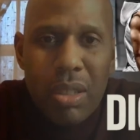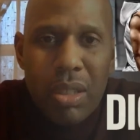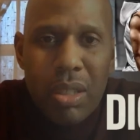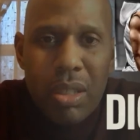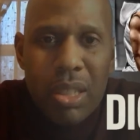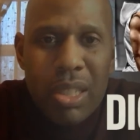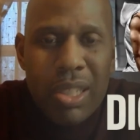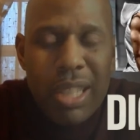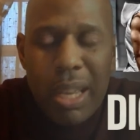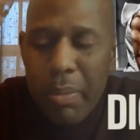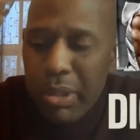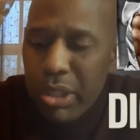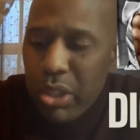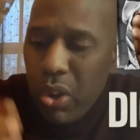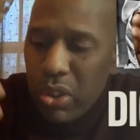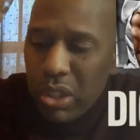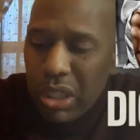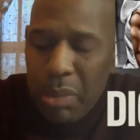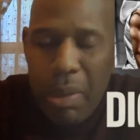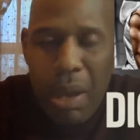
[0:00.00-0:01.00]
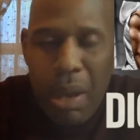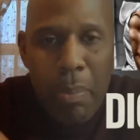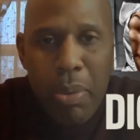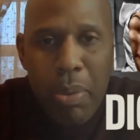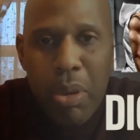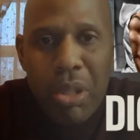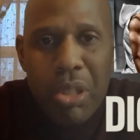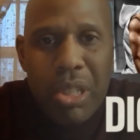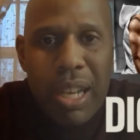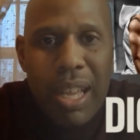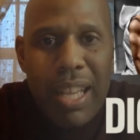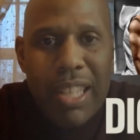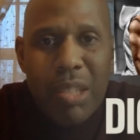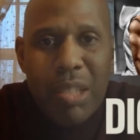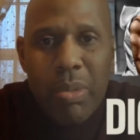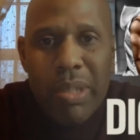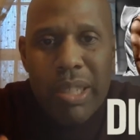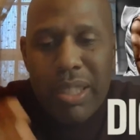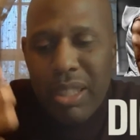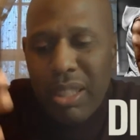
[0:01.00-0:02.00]
Just like we talked about push last
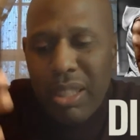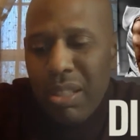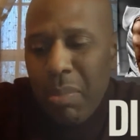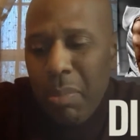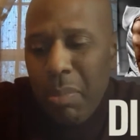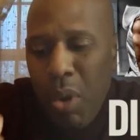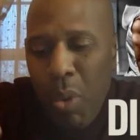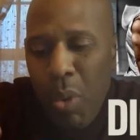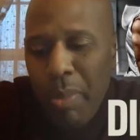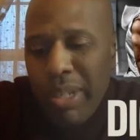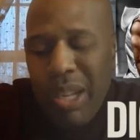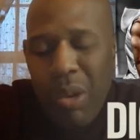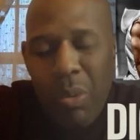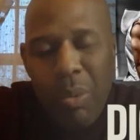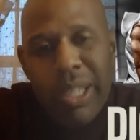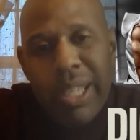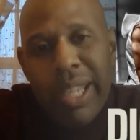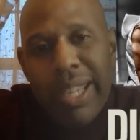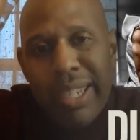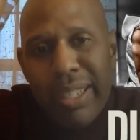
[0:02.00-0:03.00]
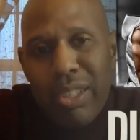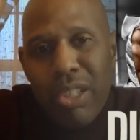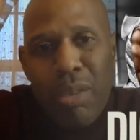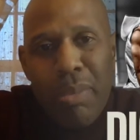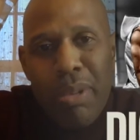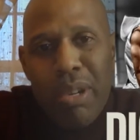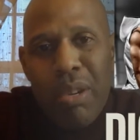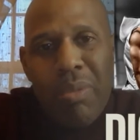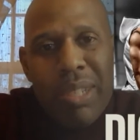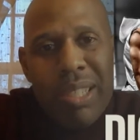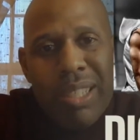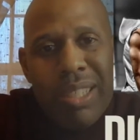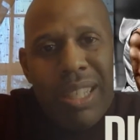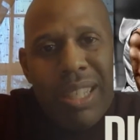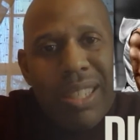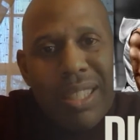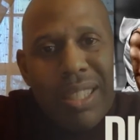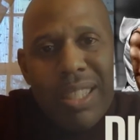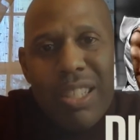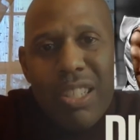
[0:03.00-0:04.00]
week, the moment that we get a little bit of
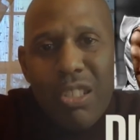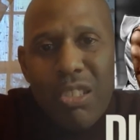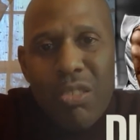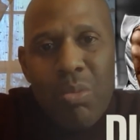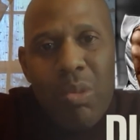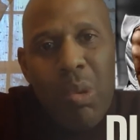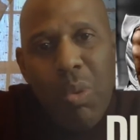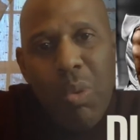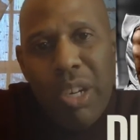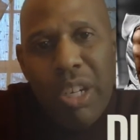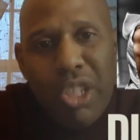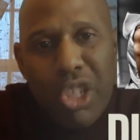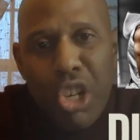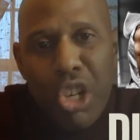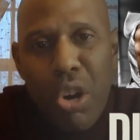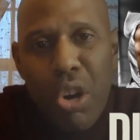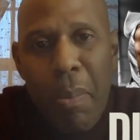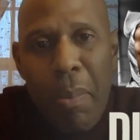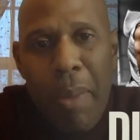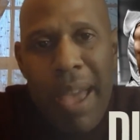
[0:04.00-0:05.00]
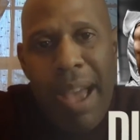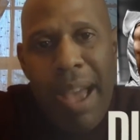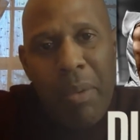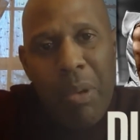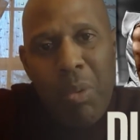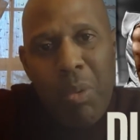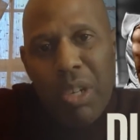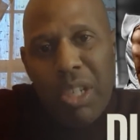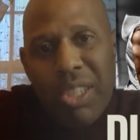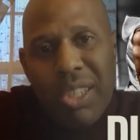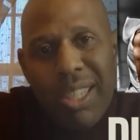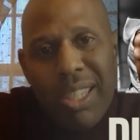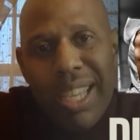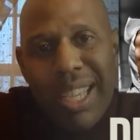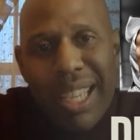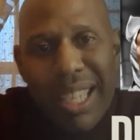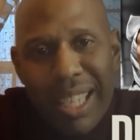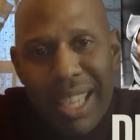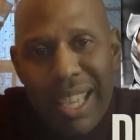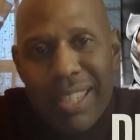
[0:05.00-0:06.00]
resistance, we want to turn back. We want to
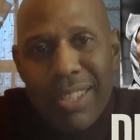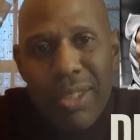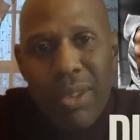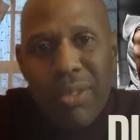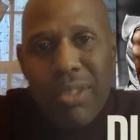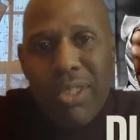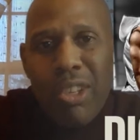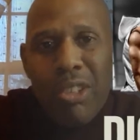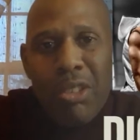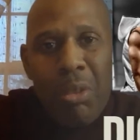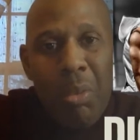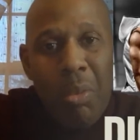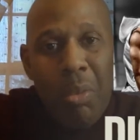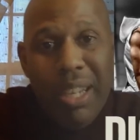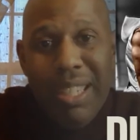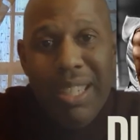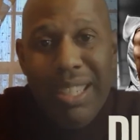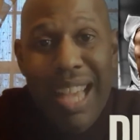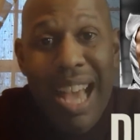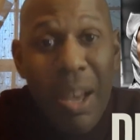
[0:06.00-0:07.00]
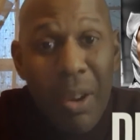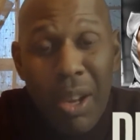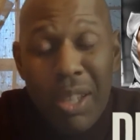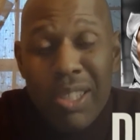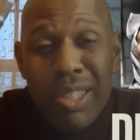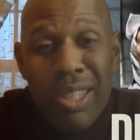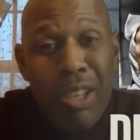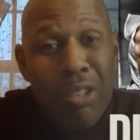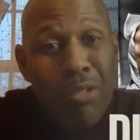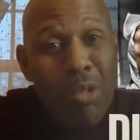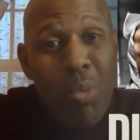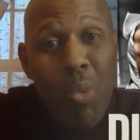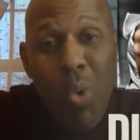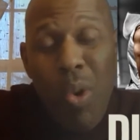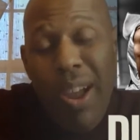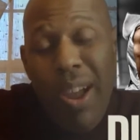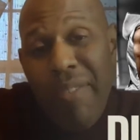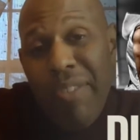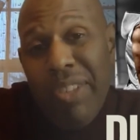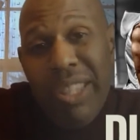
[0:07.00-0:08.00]
second guess ourselves. We want to doubt ourselves. We
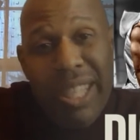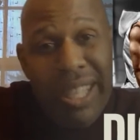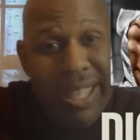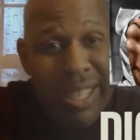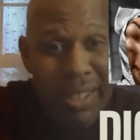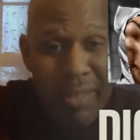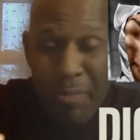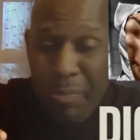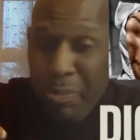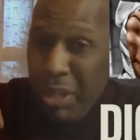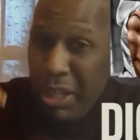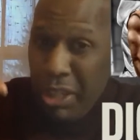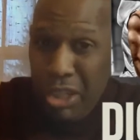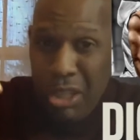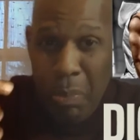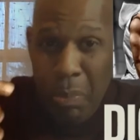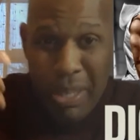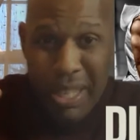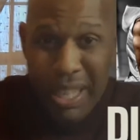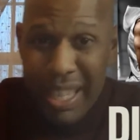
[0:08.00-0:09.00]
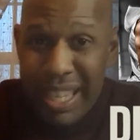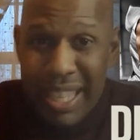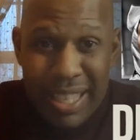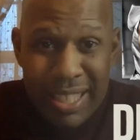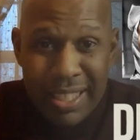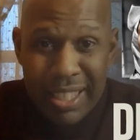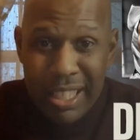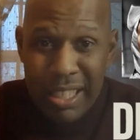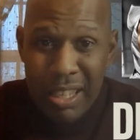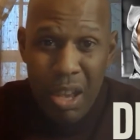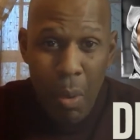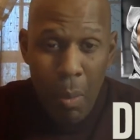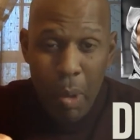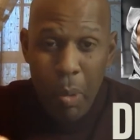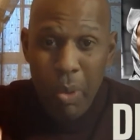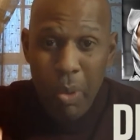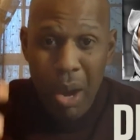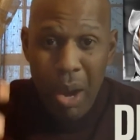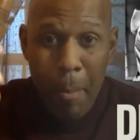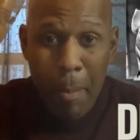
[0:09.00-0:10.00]
want everything to be easy. We
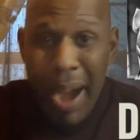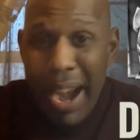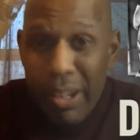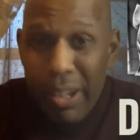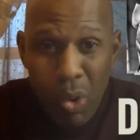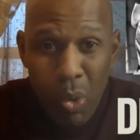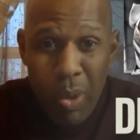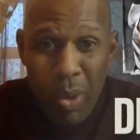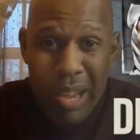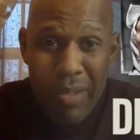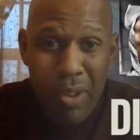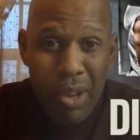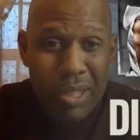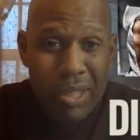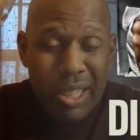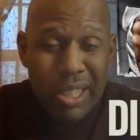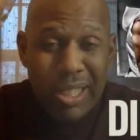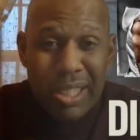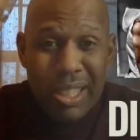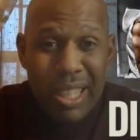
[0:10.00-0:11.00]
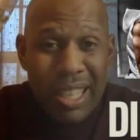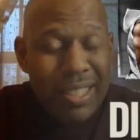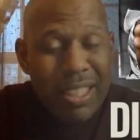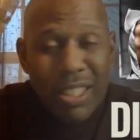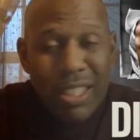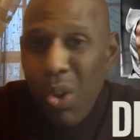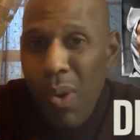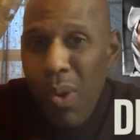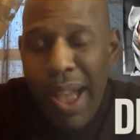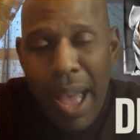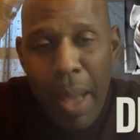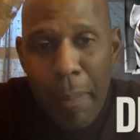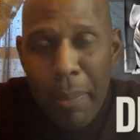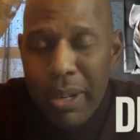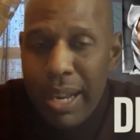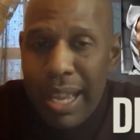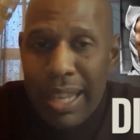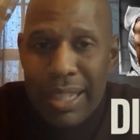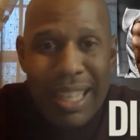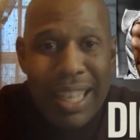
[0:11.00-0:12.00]
want to microwave our success. It don't happen
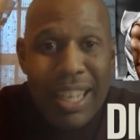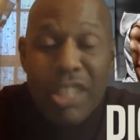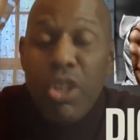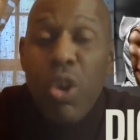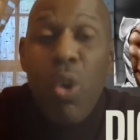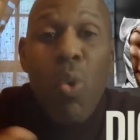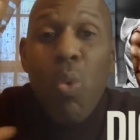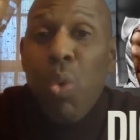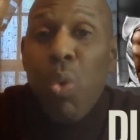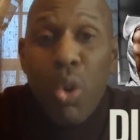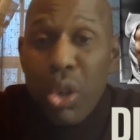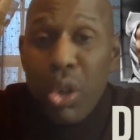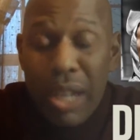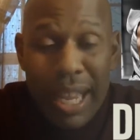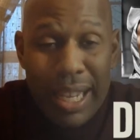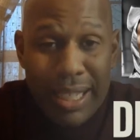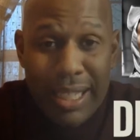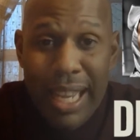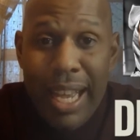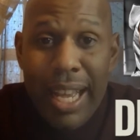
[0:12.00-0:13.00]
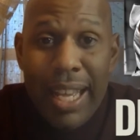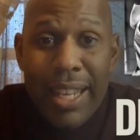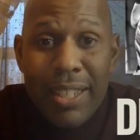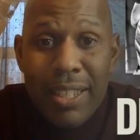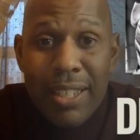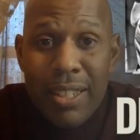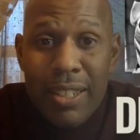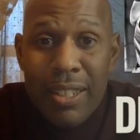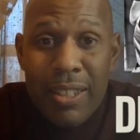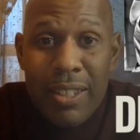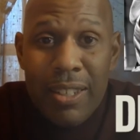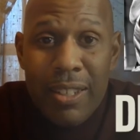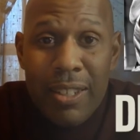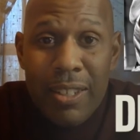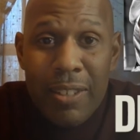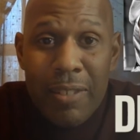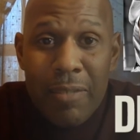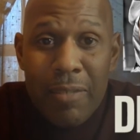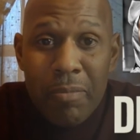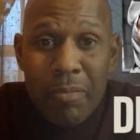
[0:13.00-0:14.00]
like that. It don't work like
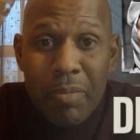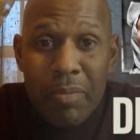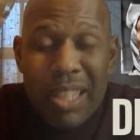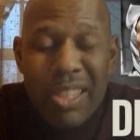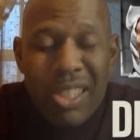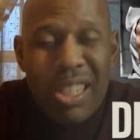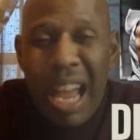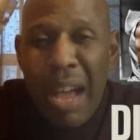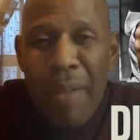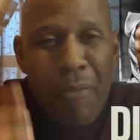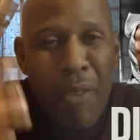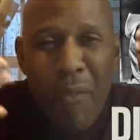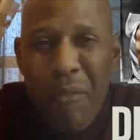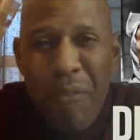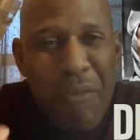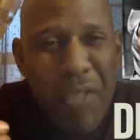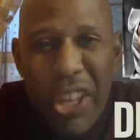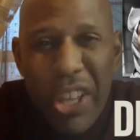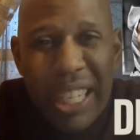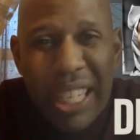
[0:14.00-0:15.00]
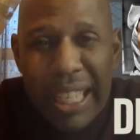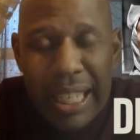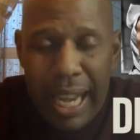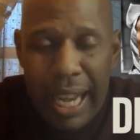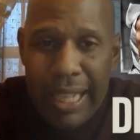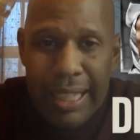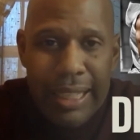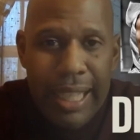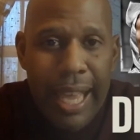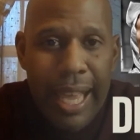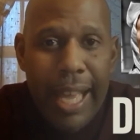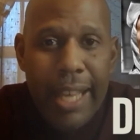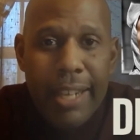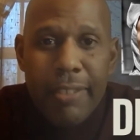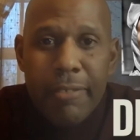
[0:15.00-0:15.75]
that. It's not fulfilling like that.